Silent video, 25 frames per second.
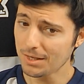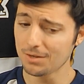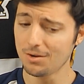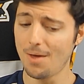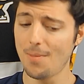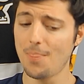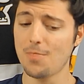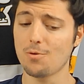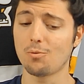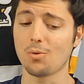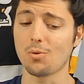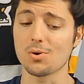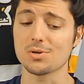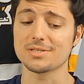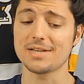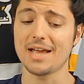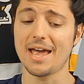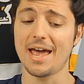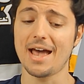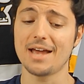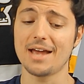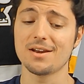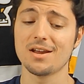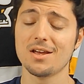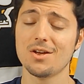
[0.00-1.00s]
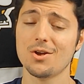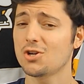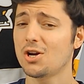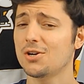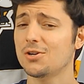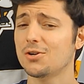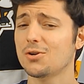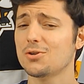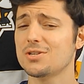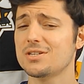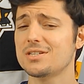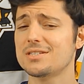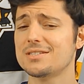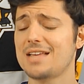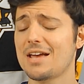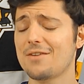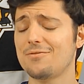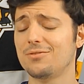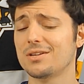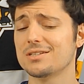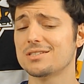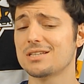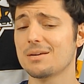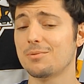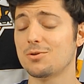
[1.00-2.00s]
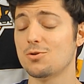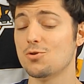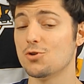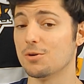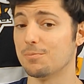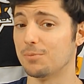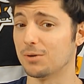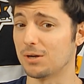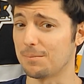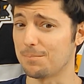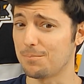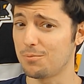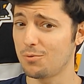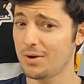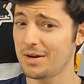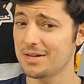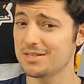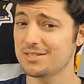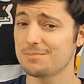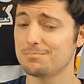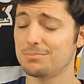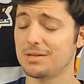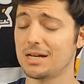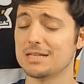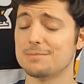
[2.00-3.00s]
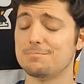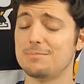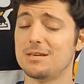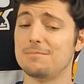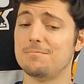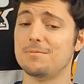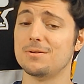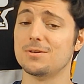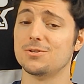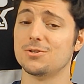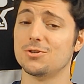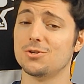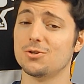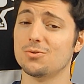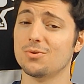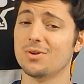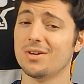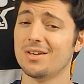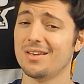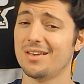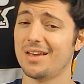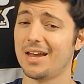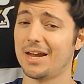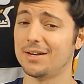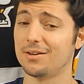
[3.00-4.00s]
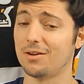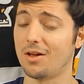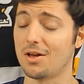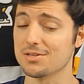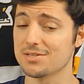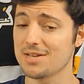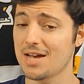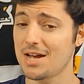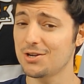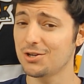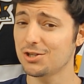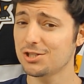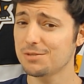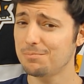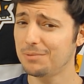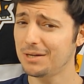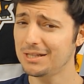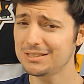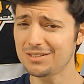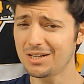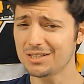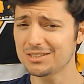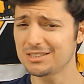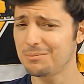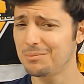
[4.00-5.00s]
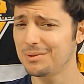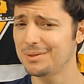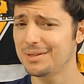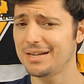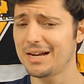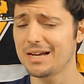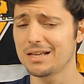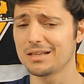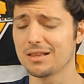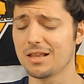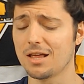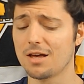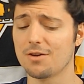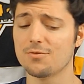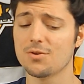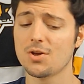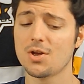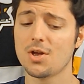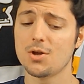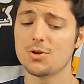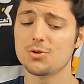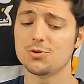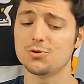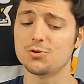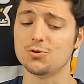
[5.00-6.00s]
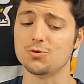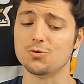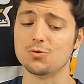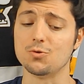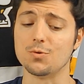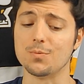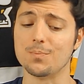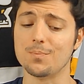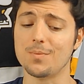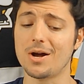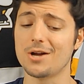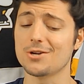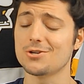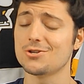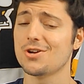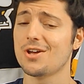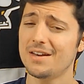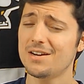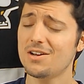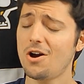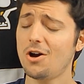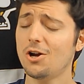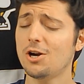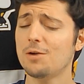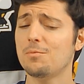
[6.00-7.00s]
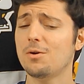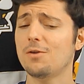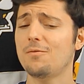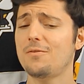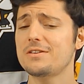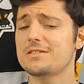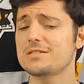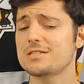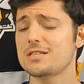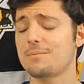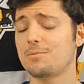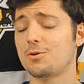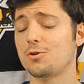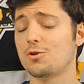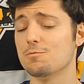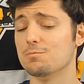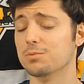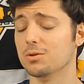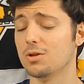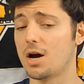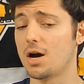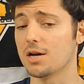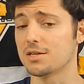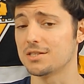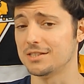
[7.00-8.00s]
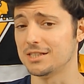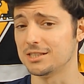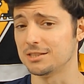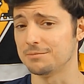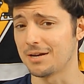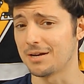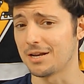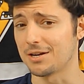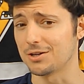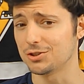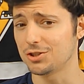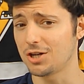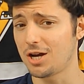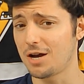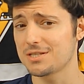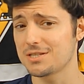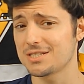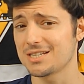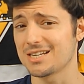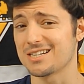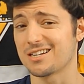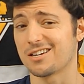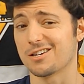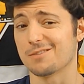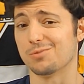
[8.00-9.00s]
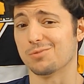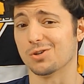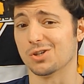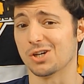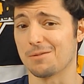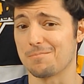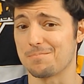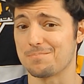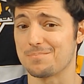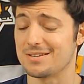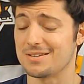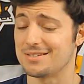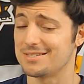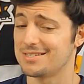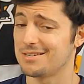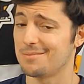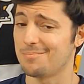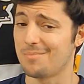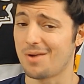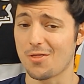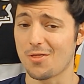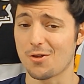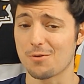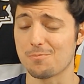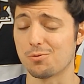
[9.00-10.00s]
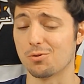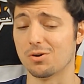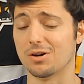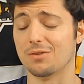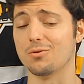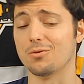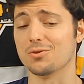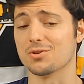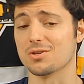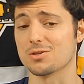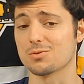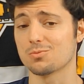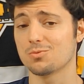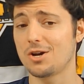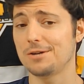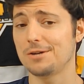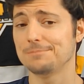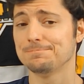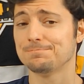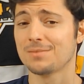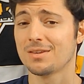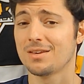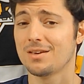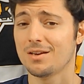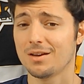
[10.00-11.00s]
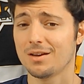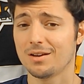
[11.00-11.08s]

Not the worst ad. Sean Durzi is definitely someone who could put up points, plays PP2 in Los Angeles, but he's not someone that I love too much. Then Connor Murphy is someone who blocks a decent amount of shots and could put up some other peripherals as well.